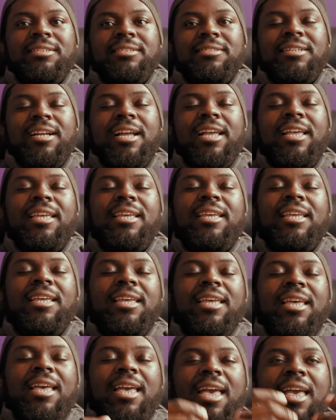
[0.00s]
right?
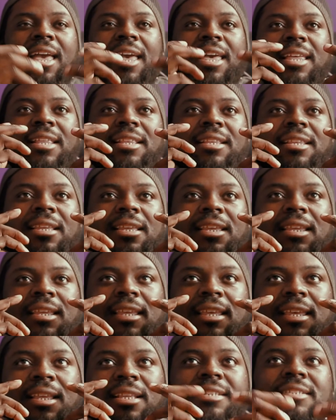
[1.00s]
And
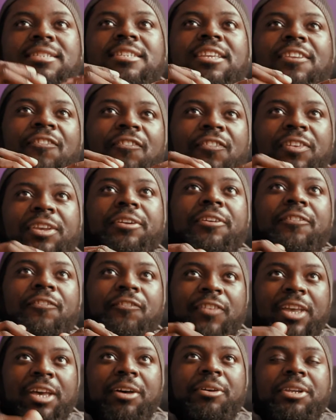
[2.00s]
it is this fear of
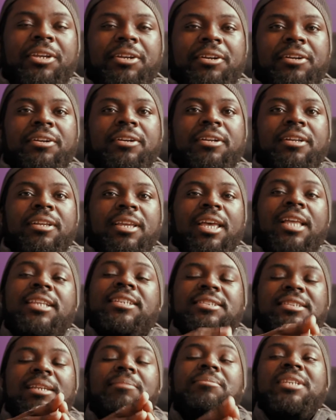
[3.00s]
failure and
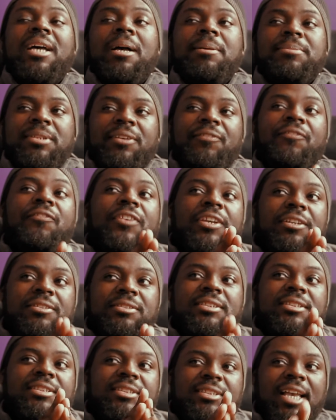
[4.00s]
then sometimes a fear of
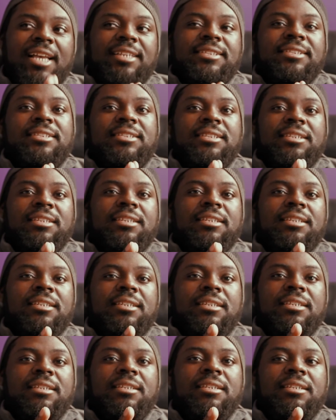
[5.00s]
success,
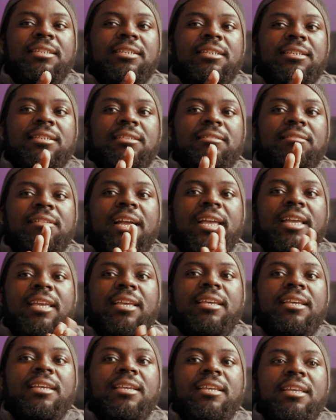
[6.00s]

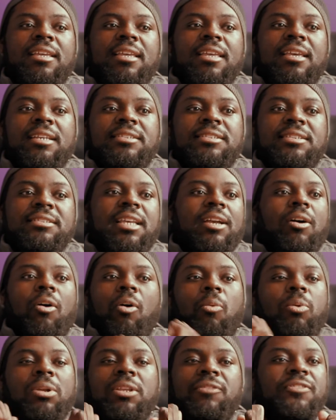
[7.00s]
right? Because it's like,
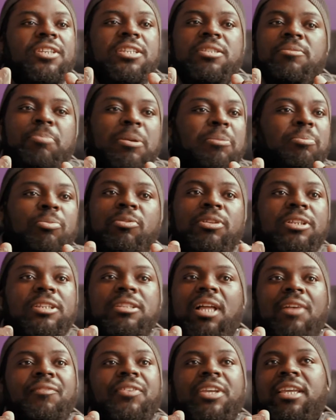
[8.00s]
oh, what if this people really
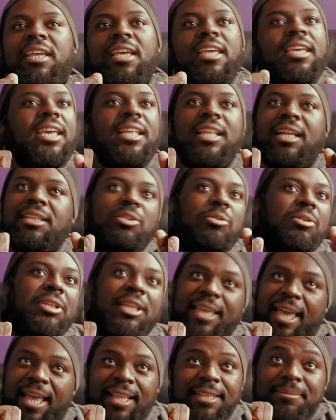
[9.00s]
love it? Can I do it
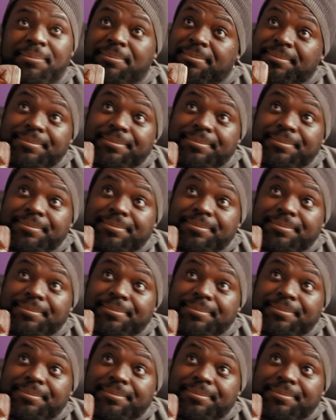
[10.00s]
again?